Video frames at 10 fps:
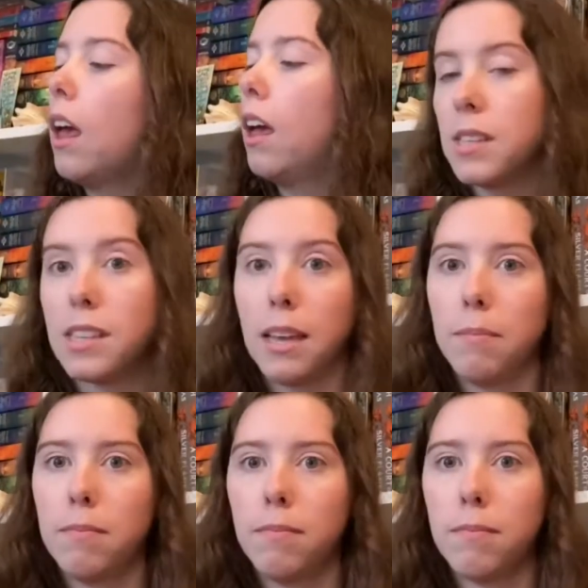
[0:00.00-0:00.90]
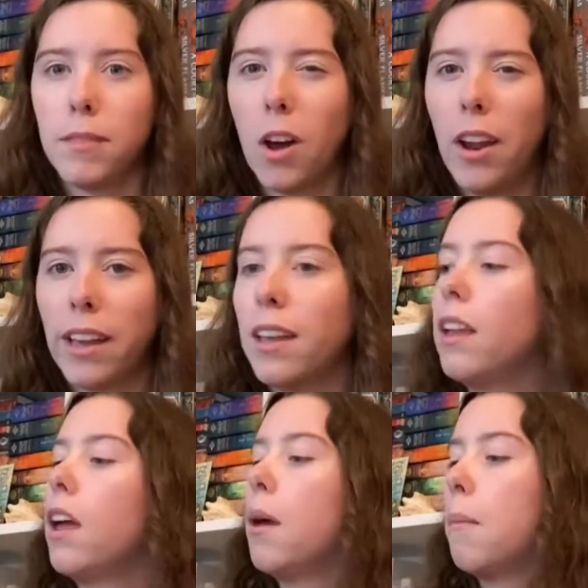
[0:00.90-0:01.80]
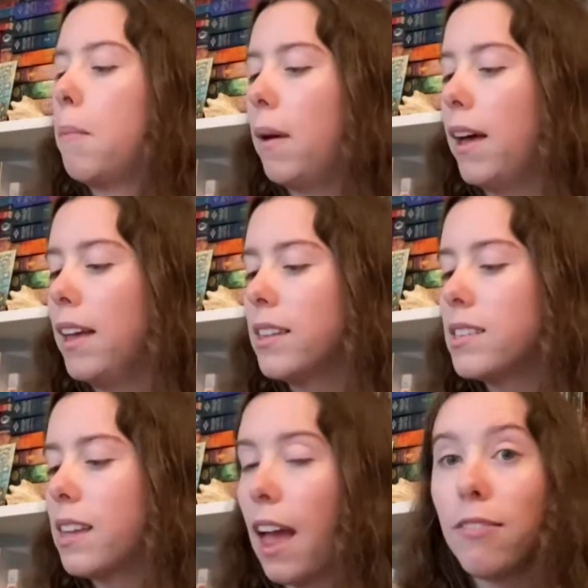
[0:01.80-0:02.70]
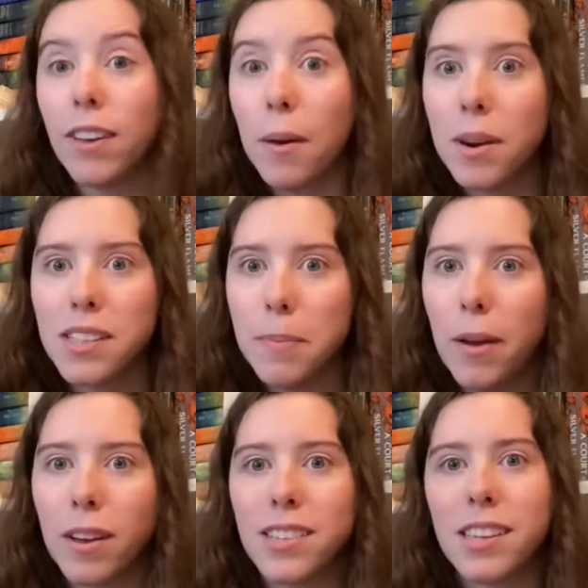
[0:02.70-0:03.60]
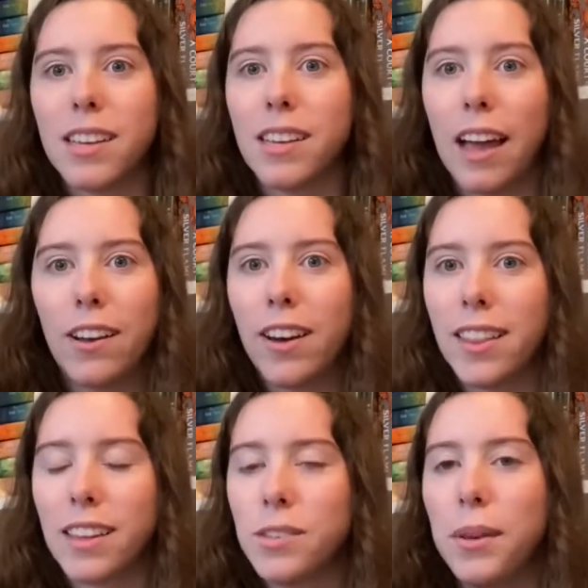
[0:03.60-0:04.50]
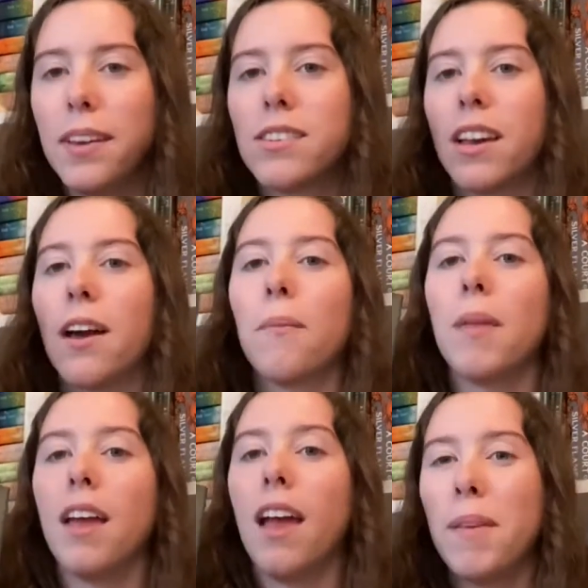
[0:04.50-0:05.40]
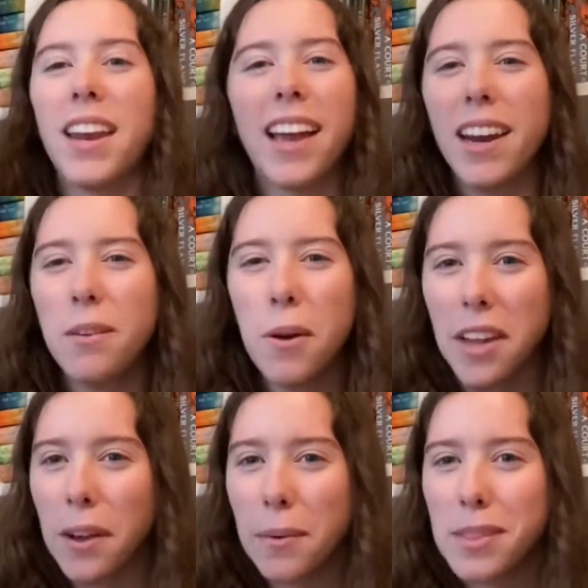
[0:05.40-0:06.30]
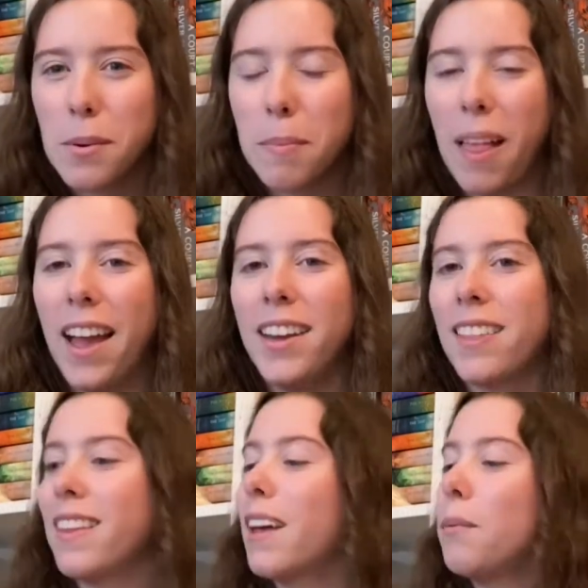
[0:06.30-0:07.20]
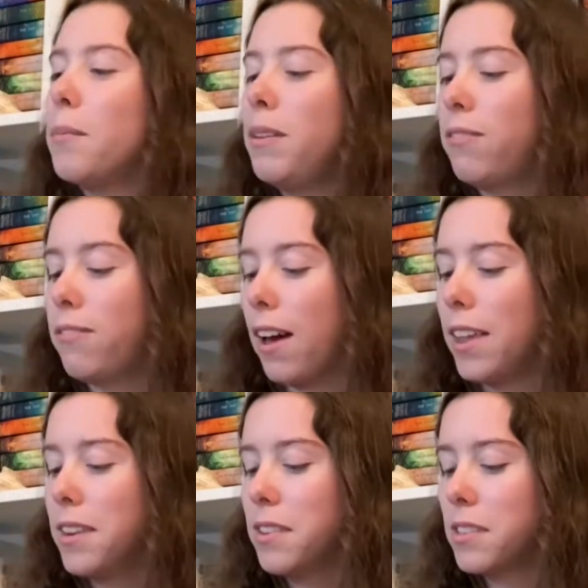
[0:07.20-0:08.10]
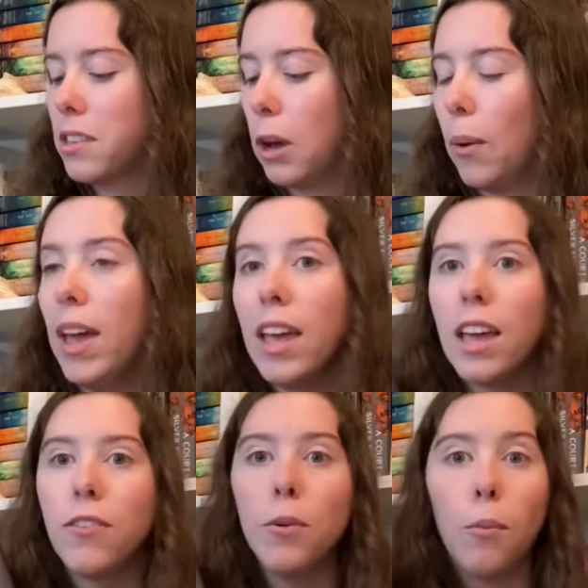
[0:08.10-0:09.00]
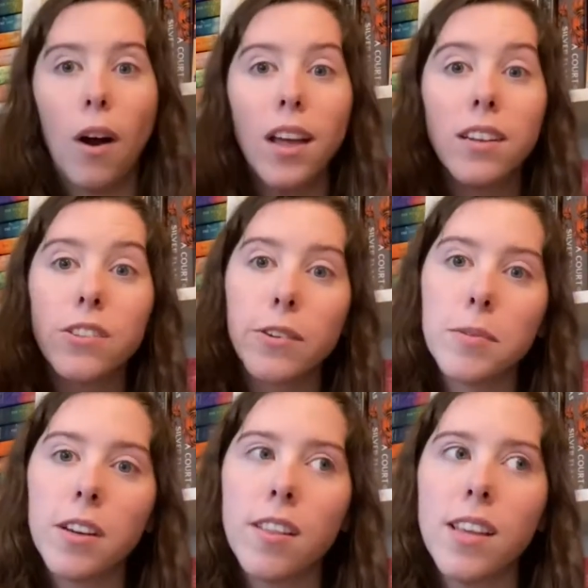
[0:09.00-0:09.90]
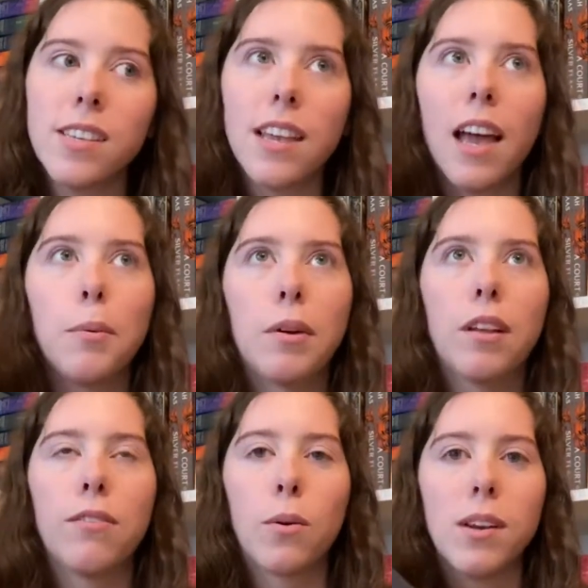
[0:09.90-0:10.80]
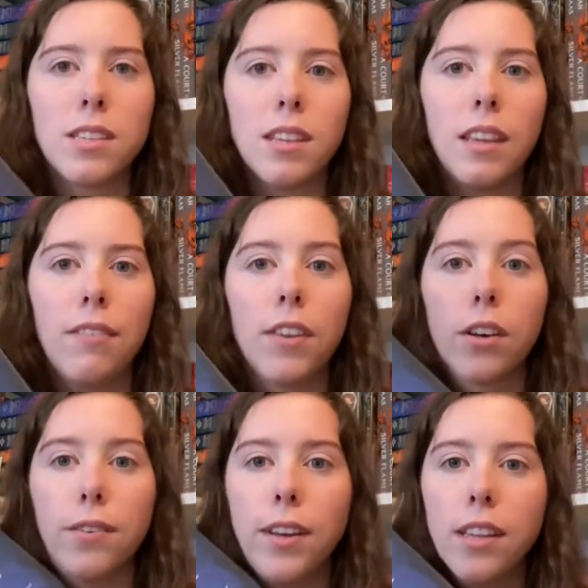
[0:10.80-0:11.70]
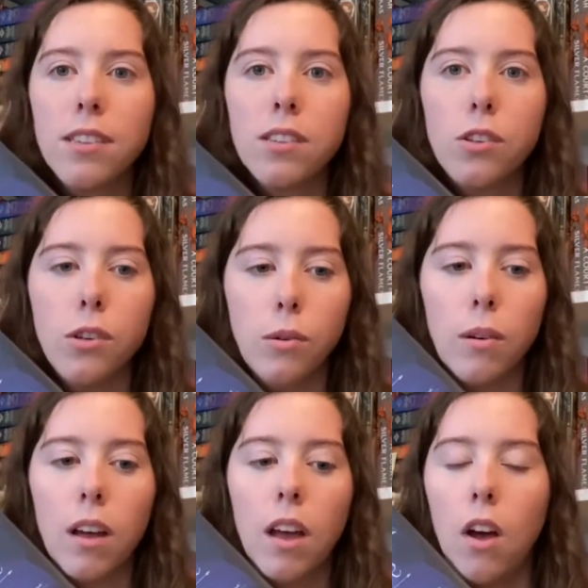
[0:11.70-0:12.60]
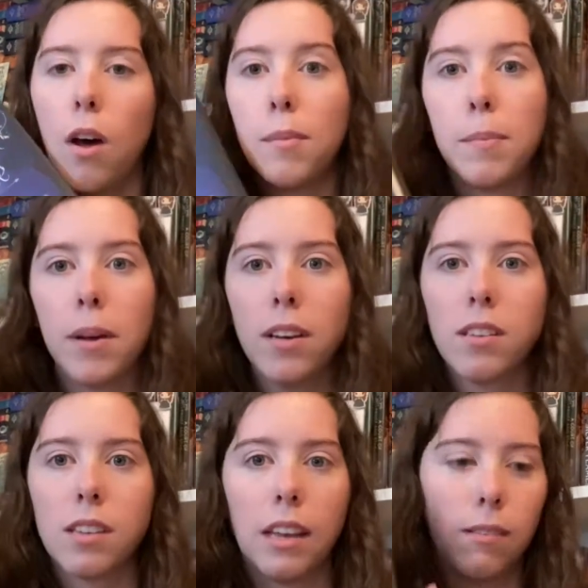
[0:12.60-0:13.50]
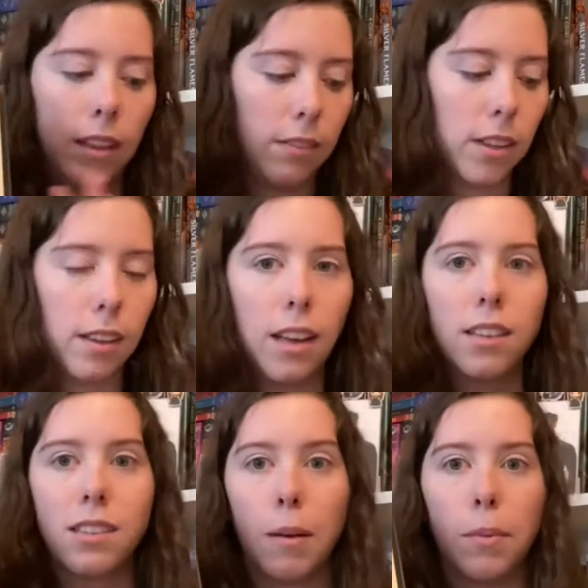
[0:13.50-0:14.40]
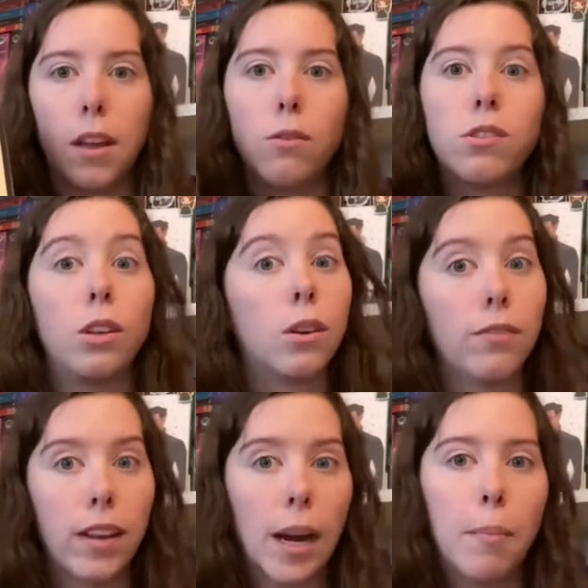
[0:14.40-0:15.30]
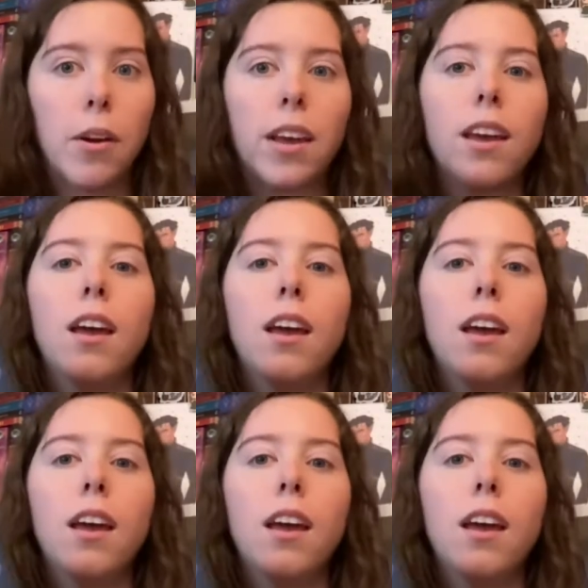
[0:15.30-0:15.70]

since I got it, but I forget what it's about because I got it 2 years ago. And I kind of want to go into it blind. I think that will be fun. So if you want a description on this, I will of course leave the Goodreads to all my books, leave the links down below so you can read up on it.